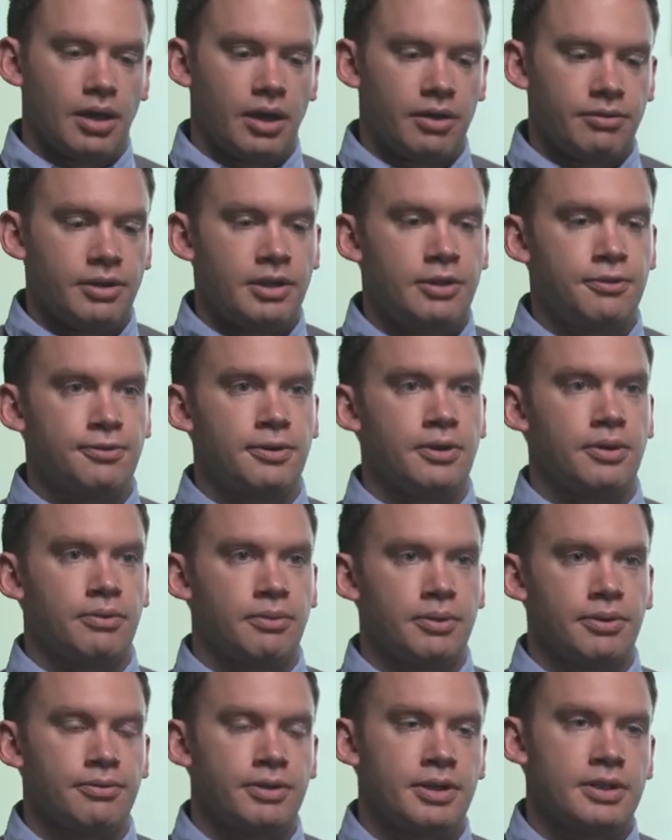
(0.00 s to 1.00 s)
I really feel
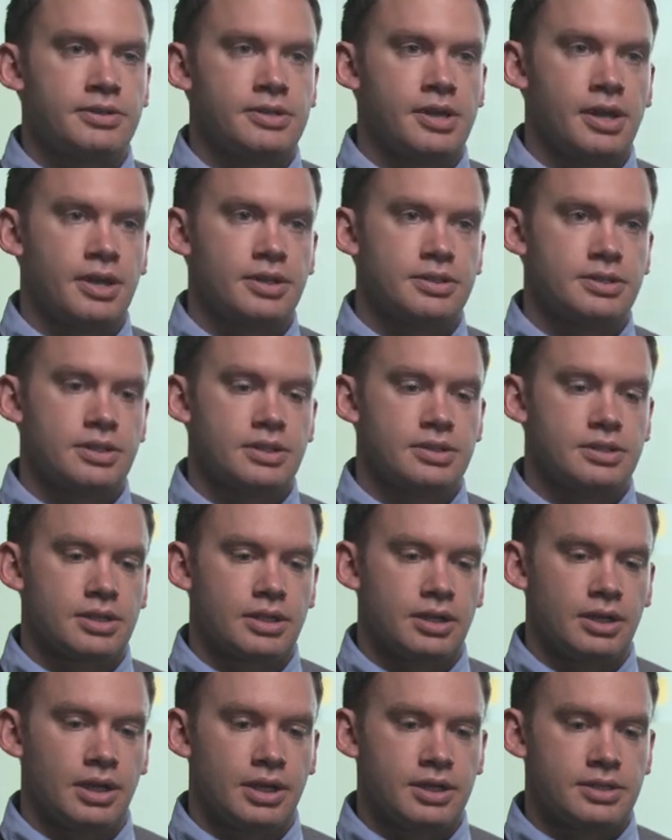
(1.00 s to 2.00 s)
with research that
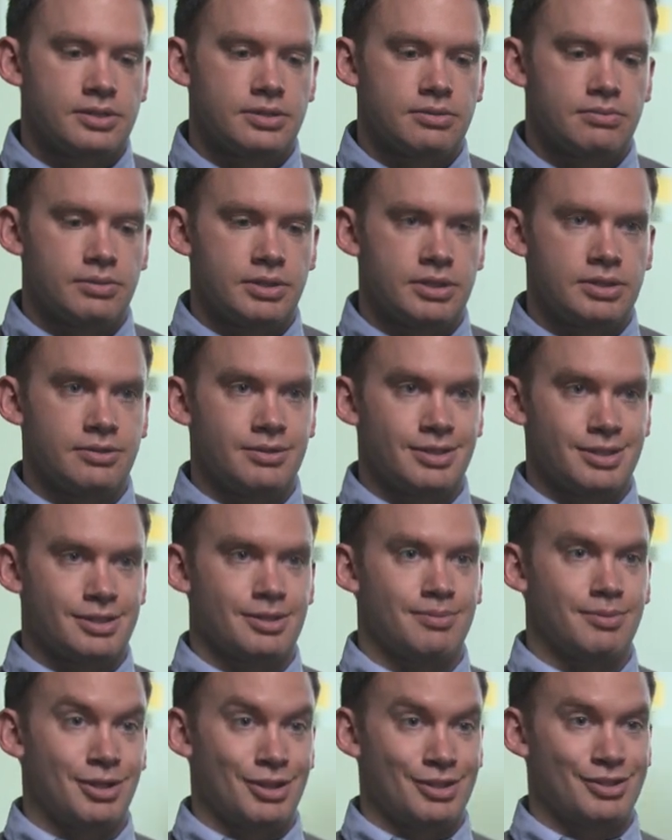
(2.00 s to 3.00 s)
unless we're doing
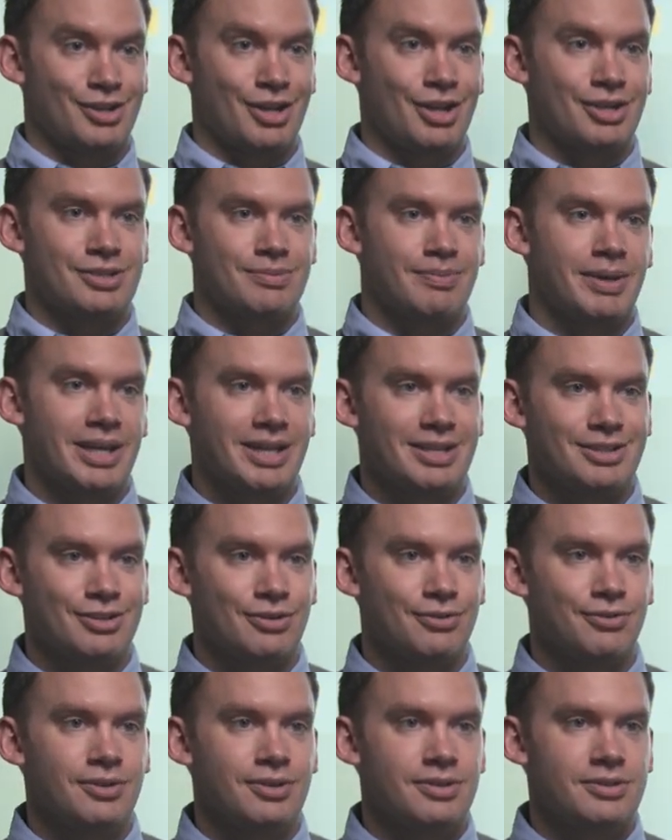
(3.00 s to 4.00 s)
something that's going to make a
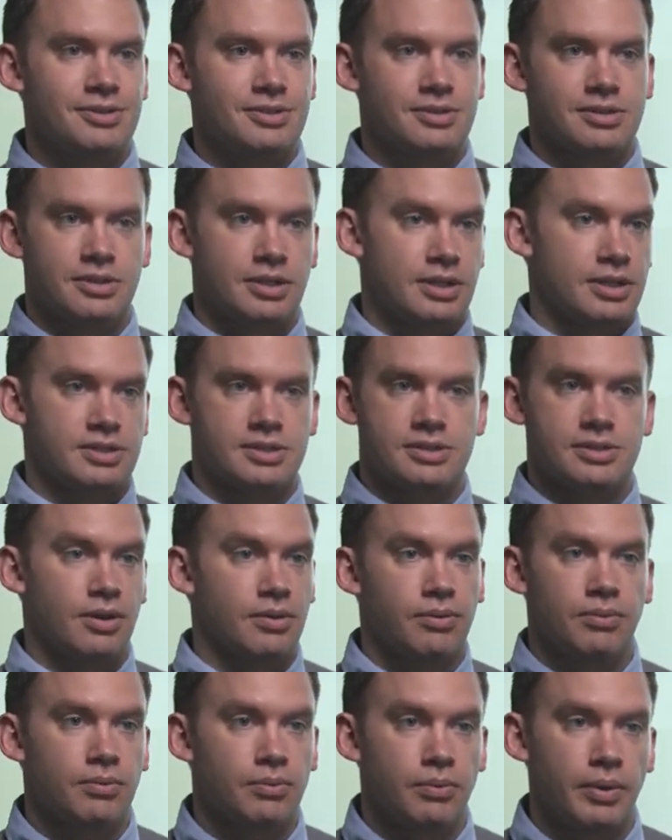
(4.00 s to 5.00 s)
difference, then it's
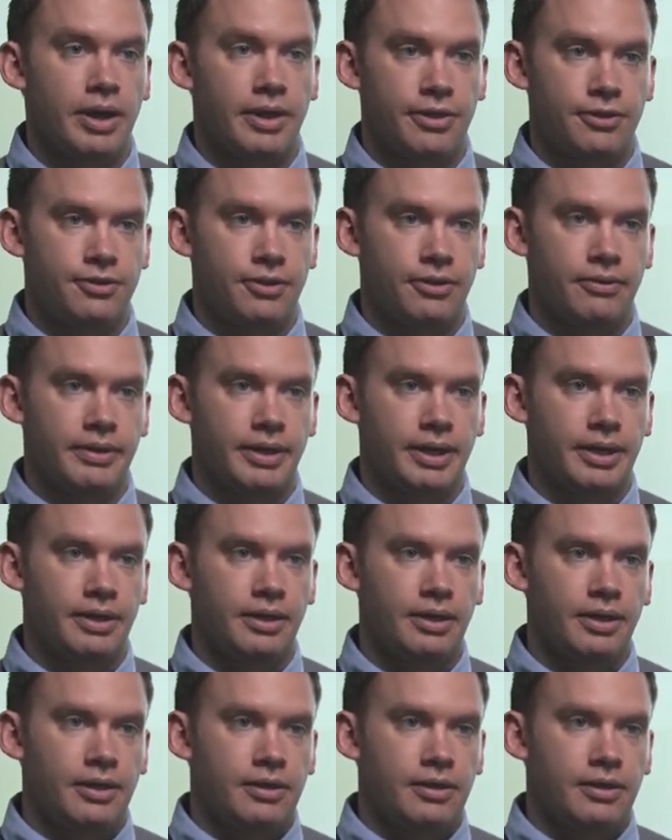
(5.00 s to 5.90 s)
not worth doing.